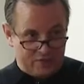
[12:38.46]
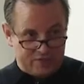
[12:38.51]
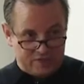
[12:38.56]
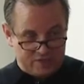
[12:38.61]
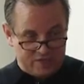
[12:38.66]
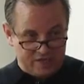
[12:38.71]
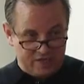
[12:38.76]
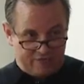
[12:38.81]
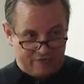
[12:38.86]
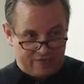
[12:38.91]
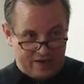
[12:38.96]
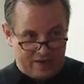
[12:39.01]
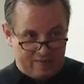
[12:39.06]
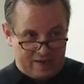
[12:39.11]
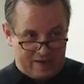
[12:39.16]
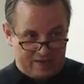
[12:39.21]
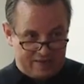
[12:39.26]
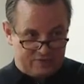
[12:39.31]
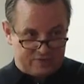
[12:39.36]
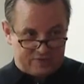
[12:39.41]
to see a friend of
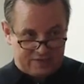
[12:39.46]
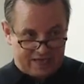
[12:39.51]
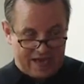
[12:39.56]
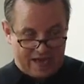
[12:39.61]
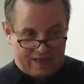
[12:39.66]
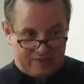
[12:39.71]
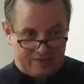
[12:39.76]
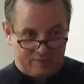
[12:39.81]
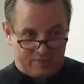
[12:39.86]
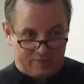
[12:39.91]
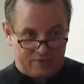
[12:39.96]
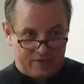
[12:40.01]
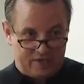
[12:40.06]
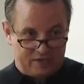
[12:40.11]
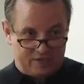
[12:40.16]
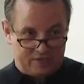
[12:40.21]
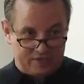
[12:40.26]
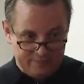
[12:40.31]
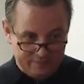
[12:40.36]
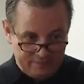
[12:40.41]
mine that was a Catholic
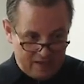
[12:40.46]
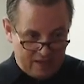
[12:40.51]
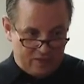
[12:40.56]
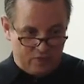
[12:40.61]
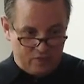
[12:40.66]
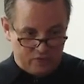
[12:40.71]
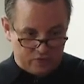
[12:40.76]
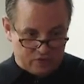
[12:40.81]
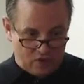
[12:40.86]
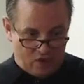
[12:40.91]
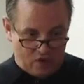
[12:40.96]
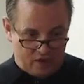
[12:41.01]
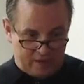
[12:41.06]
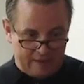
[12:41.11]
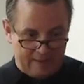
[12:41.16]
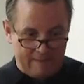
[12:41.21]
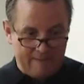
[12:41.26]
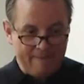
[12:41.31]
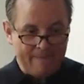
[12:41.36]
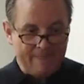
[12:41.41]
priest. We were talking,
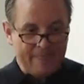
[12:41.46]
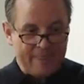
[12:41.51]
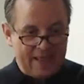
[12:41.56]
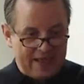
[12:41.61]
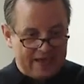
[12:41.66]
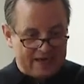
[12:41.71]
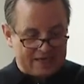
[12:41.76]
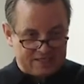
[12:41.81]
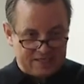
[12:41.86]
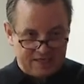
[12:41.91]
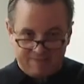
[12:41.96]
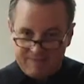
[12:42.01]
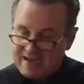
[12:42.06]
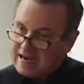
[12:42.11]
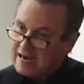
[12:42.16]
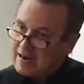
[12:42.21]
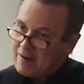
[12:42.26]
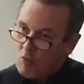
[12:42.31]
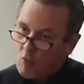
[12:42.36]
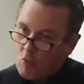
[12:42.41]
and I said, man,
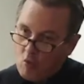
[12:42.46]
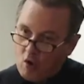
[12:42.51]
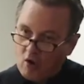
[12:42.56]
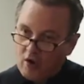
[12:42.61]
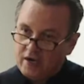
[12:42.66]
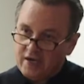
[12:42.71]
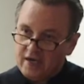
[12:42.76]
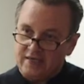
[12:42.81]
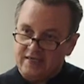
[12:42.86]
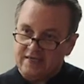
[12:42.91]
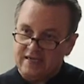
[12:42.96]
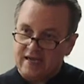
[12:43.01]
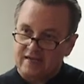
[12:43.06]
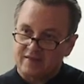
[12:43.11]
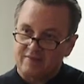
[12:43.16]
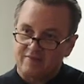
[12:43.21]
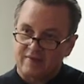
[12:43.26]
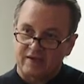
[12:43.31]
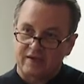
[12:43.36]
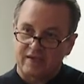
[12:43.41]
I'm worried to death
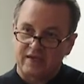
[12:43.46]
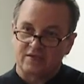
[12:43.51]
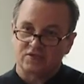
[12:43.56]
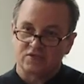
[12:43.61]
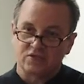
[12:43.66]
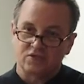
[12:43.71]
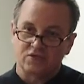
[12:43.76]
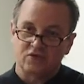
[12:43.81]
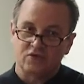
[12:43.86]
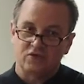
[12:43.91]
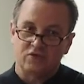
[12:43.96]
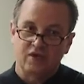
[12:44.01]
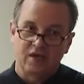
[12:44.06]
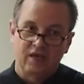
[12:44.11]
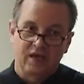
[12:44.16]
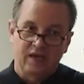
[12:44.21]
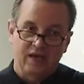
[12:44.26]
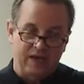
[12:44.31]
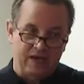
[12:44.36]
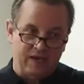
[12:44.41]
about getting sued.
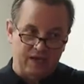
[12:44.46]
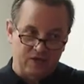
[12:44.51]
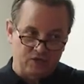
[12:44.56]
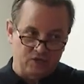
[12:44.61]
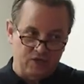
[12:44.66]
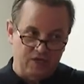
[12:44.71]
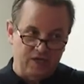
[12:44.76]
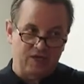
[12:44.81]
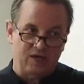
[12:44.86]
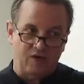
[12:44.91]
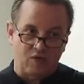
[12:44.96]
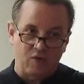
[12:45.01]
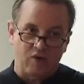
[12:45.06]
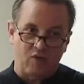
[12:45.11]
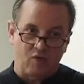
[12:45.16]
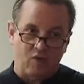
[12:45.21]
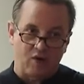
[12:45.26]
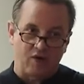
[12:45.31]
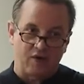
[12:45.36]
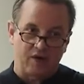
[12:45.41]
And he goes, you need to quit
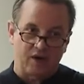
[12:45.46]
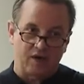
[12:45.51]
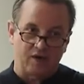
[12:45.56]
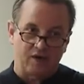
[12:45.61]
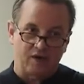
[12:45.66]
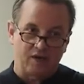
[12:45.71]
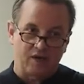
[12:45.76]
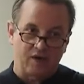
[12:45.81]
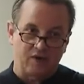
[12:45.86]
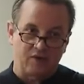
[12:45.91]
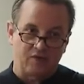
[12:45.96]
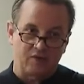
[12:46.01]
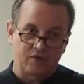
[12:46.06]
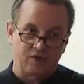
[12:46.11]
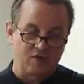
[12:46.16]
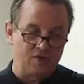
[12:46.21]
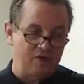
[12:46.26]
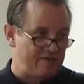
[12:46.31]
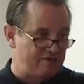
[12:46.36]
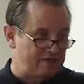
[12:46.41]
worrying. You know,
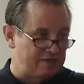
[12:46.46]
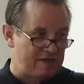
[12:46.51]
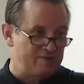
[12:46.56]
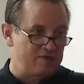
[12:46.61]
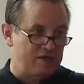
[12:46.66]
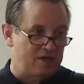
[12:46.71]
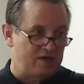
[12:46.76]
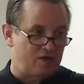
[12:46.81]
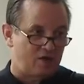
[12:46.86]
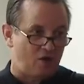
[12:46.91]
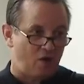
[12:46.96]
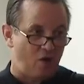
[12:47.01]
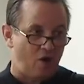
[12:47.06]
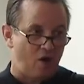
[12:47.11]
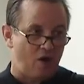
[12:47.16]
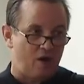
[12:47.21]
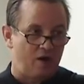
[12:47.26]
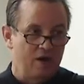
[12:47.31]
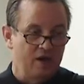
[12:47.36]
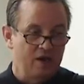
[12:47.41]
every time you get in your
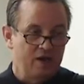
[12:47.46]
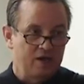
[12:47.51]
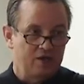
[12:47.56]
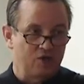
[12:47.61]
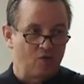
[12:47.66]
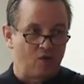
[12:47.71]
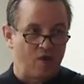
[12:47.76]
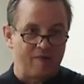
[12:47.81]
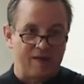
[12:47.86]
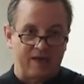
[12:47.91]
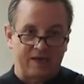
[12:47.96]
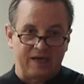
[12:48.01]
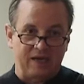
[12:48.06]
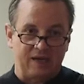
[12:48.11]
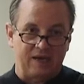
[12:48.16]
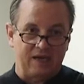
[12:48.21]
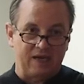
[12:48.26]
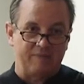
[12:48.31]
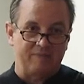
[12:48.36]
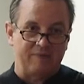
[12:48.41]
car, you worry about getting
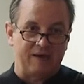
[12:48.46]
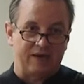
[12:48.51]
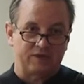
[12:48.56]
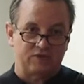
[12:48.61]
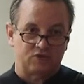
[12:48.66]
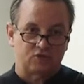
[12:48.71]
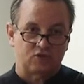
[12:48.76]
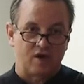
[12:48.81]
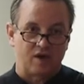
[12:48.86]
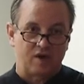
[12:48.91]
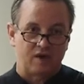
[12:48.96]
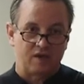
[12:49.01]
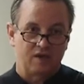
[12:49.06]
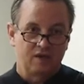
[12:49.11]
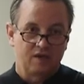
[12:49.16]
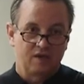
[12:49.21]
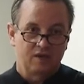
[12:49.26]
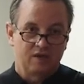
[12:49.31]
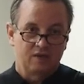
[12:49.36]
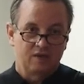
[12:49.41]
hit by a truck.
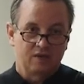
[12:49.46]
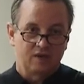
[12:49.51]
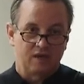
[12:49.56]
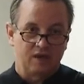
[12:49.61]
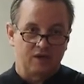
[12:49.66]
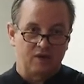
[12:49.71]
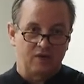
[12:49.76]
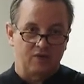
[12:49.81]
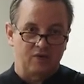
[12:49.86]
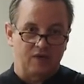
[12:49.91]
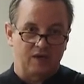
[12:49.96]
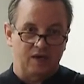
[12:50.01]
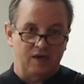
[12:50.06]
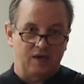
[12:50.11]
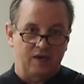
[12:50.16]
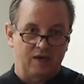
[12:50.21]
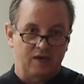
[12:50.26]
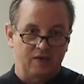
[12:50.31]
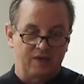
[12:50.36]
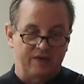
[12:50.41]
You
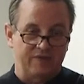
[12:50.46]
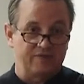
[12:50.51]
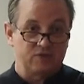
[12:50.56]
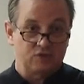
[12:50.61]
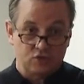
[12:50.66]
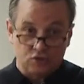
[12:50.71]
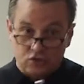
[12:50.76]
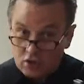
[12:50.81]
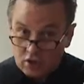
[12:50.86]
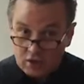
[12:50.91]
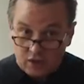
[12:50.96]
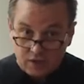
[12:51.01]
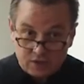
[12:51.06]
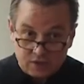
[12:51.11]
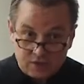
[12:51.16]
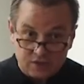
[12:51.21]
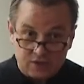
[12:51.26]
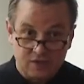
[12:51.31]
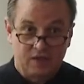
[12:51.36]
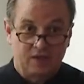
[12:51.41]
know, you have
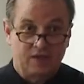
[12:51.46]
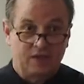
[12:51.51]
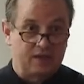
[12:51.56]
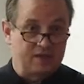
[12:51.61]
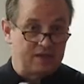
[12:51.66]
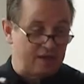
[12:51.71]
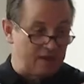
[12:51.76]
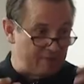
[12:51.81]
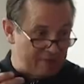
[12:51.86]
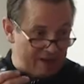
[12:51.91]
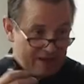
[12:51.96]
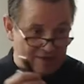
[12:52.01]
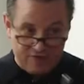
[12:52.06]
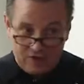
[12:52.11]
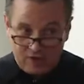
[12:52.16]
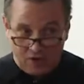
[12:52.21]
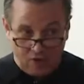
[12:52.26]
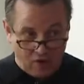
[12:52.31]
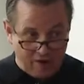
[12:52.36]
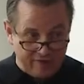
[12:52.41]
insurance, and they're going to pay for your
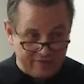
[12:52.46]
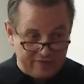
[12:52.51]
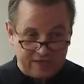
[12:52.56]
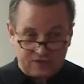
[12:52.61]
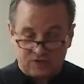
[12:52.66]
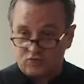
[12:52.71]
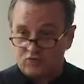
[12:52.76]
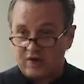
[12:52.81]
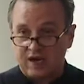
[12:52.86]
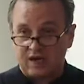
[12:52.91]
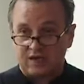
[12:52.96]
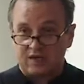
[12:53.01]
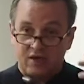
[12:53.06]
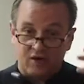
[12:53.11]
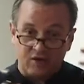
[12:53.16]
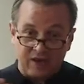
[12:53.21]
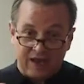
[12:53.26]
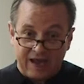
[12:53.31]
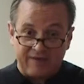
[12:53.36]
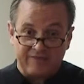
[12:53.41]
car if it gets wrecked. You know,
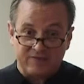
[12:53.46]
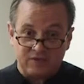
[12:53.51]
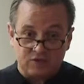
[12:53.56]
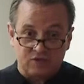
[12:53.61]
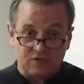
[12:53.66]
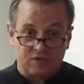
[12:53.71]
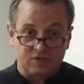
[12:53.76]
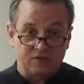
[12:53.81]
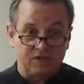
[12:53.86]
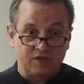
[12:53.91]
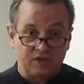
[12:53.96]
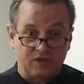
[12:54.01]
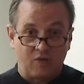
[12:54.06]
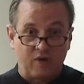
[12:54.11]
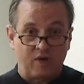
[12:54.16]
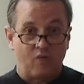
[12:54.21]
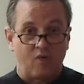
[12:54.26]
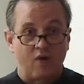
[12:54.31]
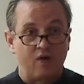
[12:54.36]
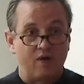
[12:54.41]
you have insurance. You need to
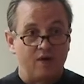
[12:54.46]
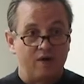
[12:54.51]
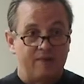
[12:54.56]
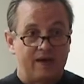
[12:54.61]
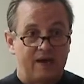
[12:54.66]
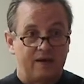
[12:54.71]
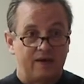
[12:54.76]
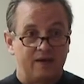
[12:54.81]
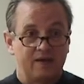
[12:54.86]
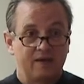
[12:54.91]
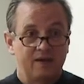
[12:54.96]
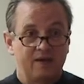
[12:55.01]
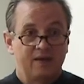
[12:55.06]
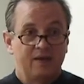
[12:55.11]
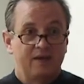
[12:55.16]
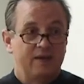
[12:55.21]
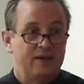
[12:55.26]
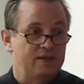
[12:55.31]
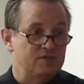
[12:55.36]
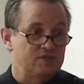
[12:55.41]
quit worrying about it.
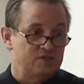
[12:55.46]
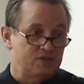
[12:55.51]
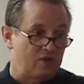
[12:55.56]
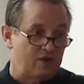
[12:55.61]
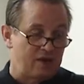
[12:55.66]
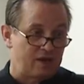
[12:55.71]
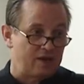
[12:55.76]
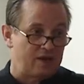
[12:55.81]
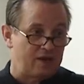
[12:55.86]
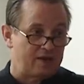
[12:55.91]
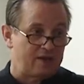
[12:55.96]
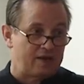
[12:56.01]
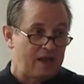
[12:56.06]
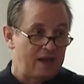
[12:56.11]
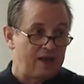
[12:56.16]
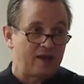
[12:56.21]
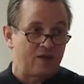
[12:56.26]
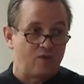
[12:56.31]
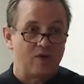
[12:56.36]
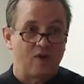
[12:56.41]
And so I kind
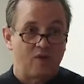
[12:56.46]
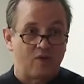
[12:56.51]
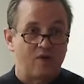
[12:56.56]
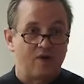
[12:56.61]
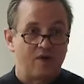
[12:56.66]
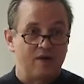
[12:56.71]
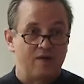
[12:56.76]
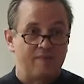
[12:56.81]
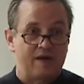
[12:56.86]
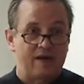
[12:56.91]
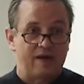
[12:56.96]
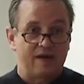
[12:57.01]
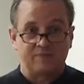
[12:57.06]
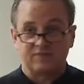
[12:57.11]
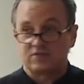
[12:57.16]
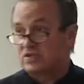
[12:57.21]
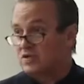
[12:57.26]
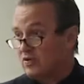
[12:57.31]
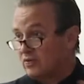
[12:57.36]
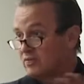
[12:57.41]
of quit worrying about it. I'm
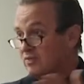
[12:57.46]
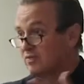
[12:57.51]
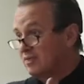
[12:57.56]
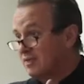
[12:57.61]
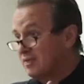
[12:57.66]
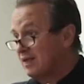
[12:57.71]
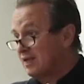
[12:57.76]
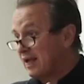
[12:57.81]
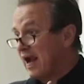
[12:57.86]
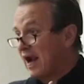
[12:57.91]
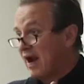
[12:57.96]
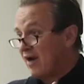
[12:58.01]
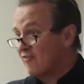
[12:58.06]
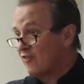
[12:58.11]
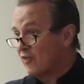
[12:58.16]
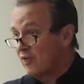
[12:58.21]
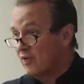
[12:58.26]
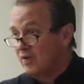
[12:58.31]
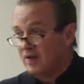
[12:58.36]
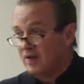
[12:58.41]
still careful,